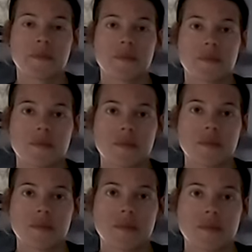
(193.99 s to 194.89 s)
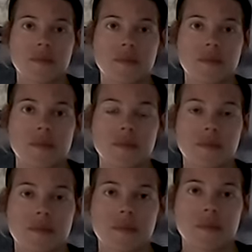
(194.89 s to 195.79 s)

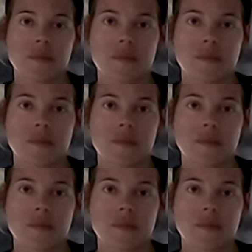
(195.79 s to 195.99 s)
This person isn't speaking.